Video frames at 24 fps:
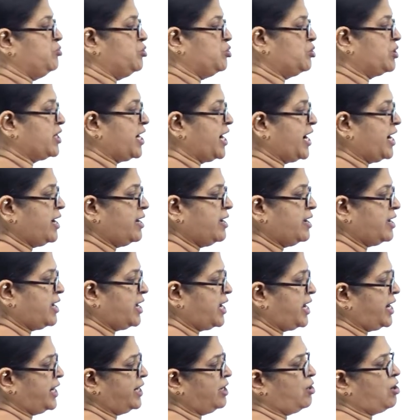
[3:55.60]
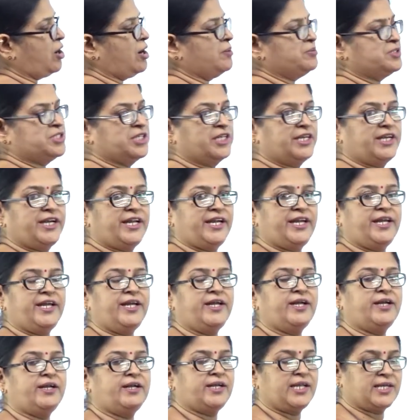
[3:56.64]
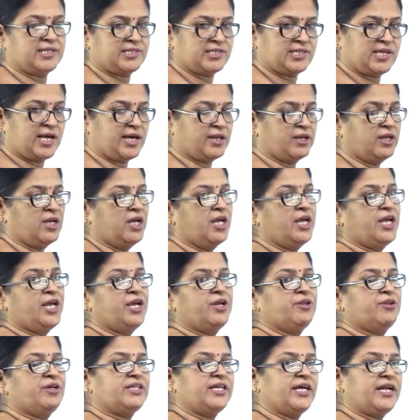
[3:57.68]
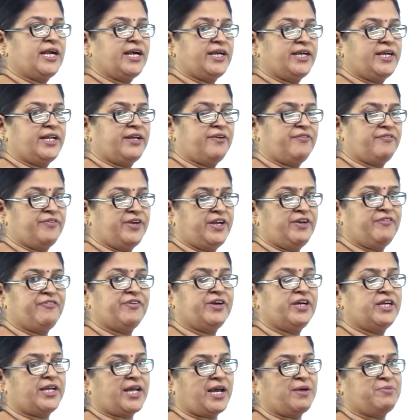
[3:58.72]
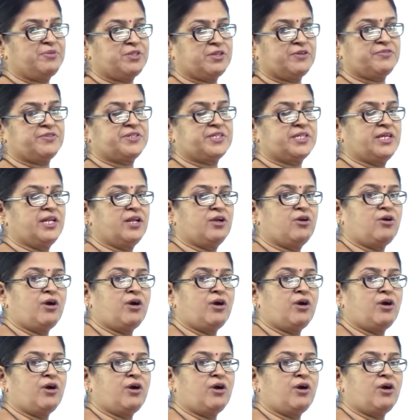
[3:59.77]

muga. And option D, tassar. You know, there are div different types of silk